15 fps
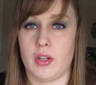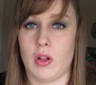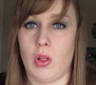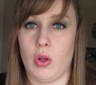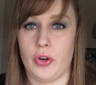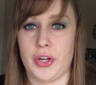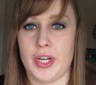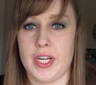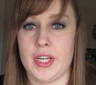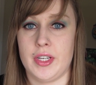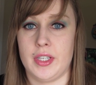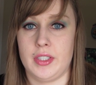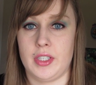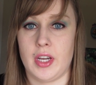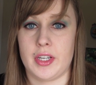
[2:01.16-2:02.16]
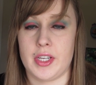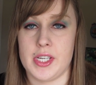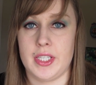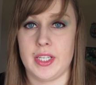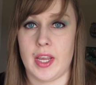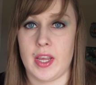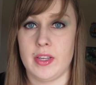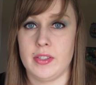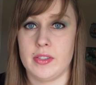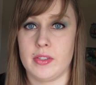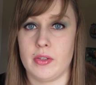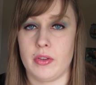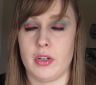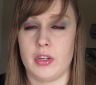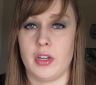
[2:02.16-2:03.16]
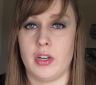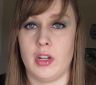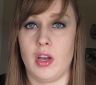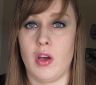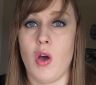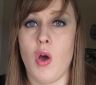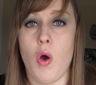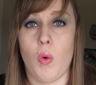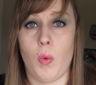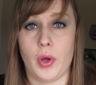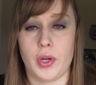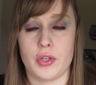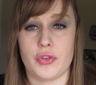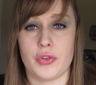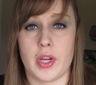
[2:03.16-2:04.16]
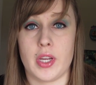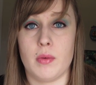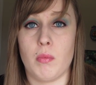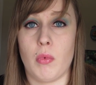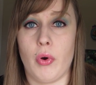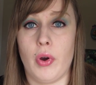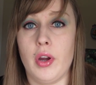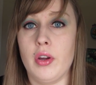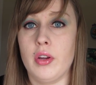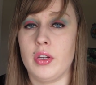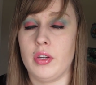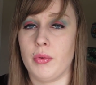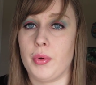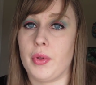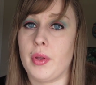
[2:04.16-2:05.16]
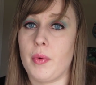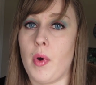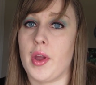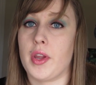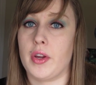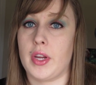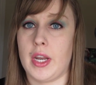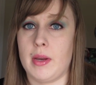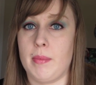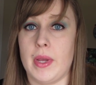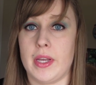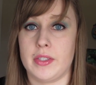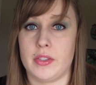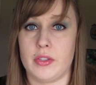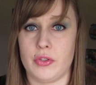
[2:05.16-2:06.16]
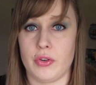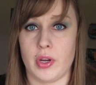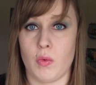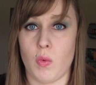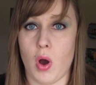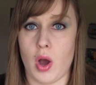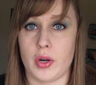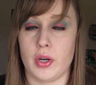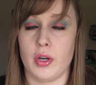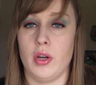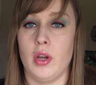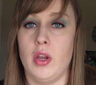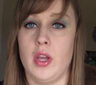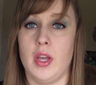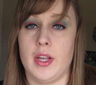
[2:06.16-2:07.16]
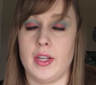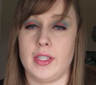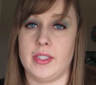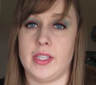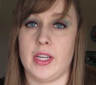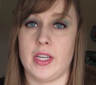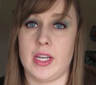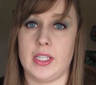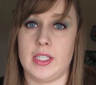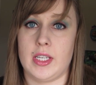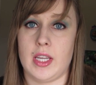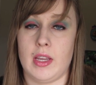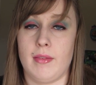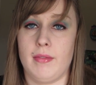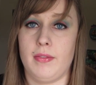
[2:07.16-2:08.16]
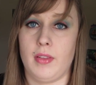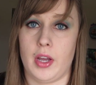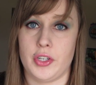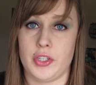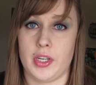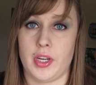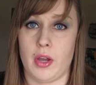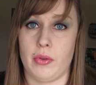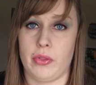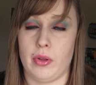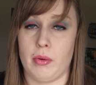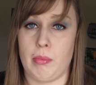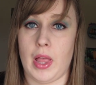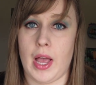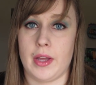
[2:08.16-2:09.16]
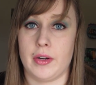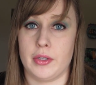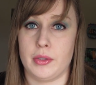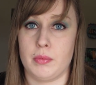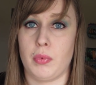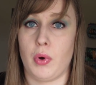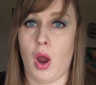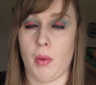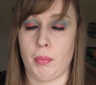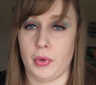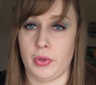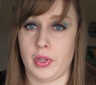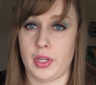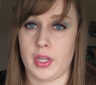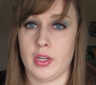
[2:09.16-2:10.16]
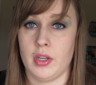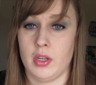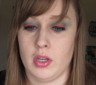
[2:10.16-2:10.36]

chlorine and yucky taste, so they're gonna want to drink more. You really want your guinea pigs to drink water because they need to keep flushing out their bladders properly.